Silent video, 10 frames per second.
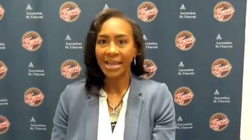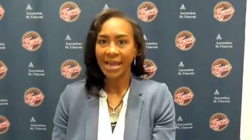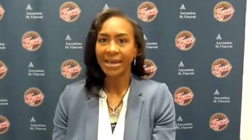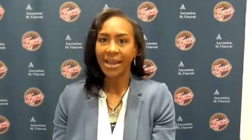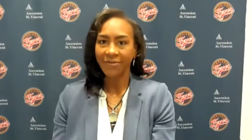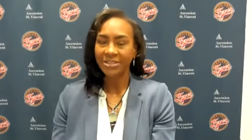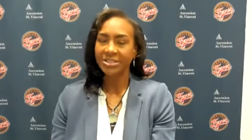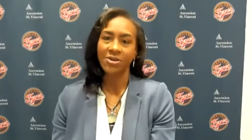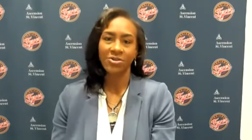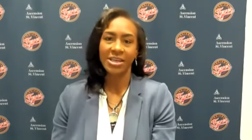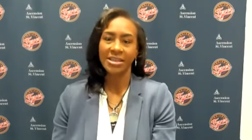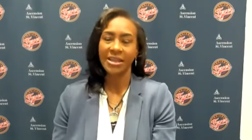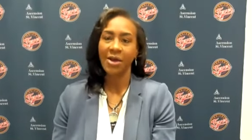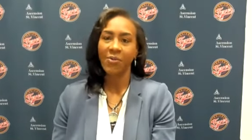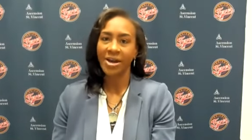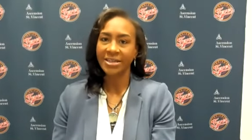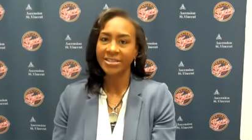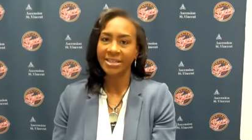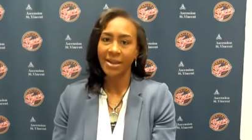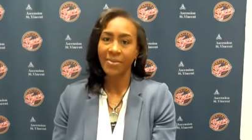I got every single thing that I wanted to
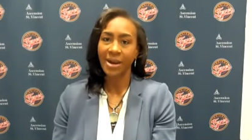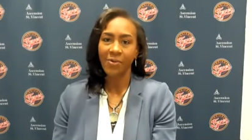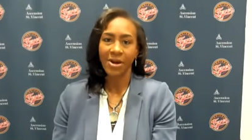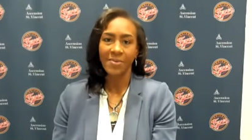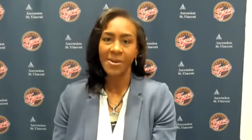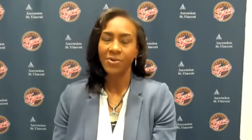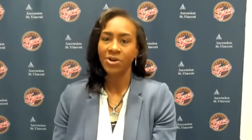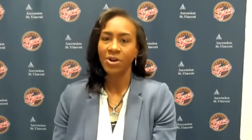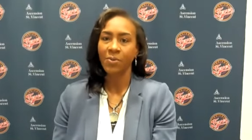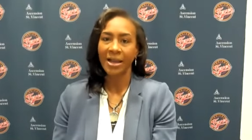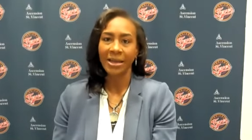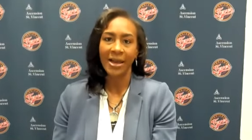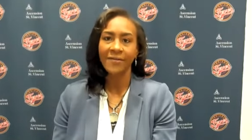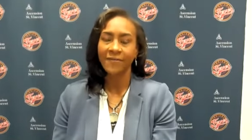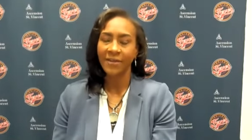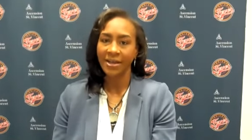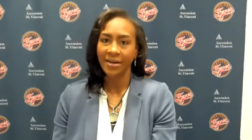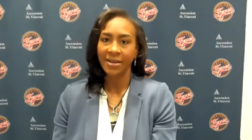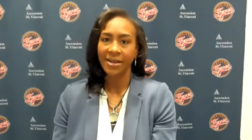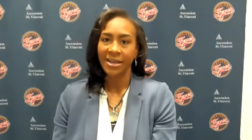say, but I wanted people to know my life.
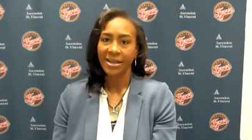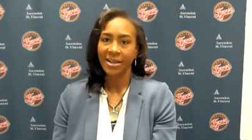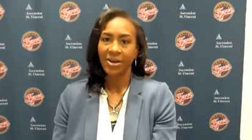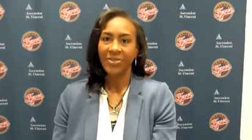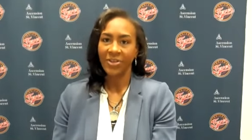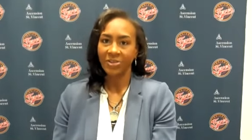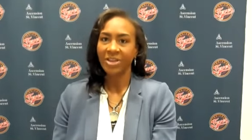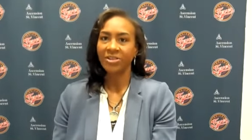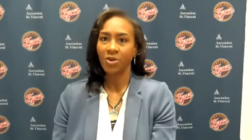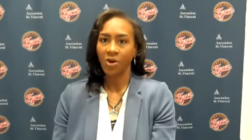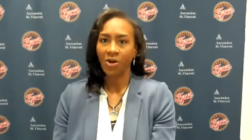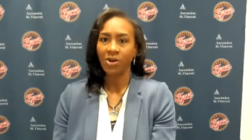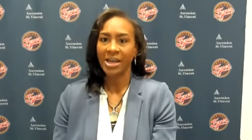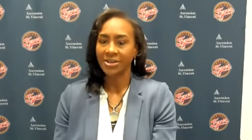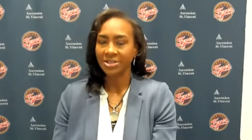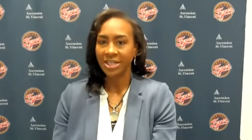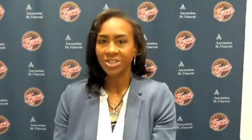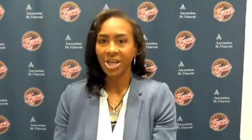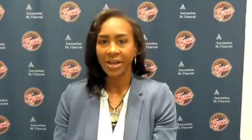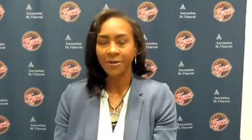And you know, I think that there are, like you said,
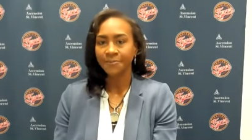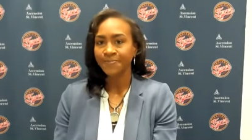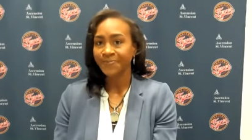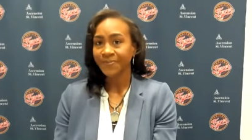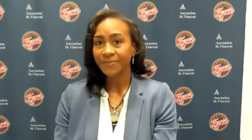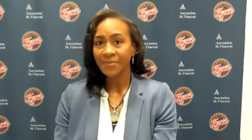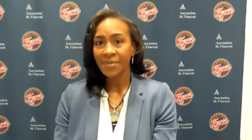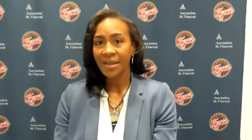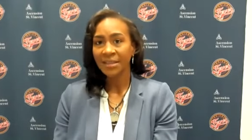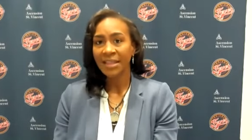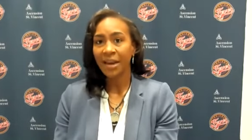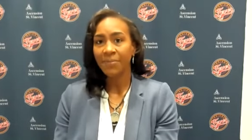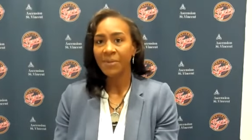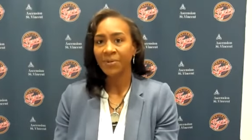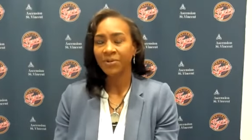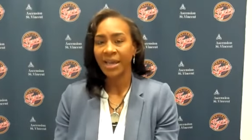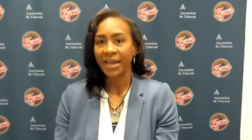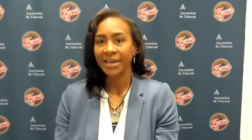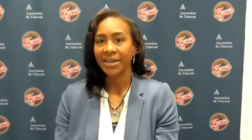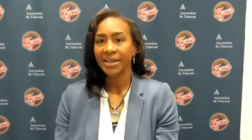JL, a lot of people
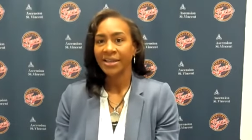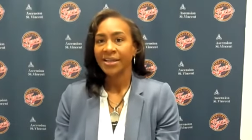that